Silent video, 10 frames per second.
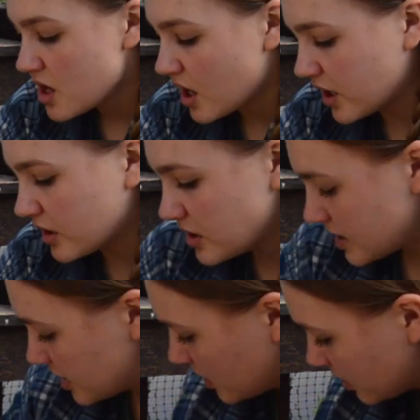And
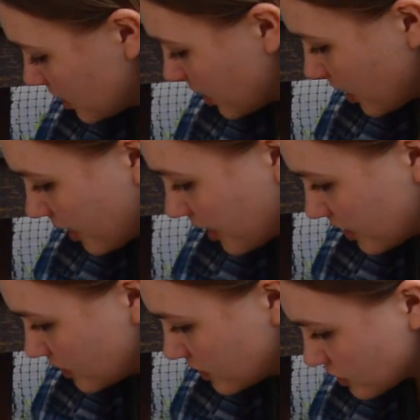
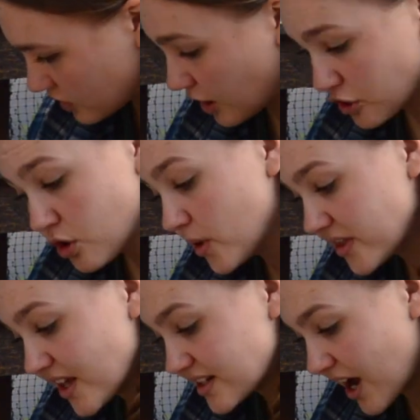so yeah, you don't want
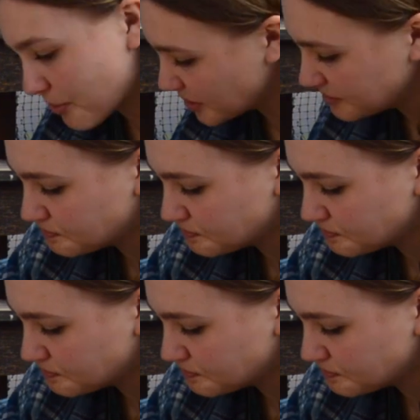that to happen.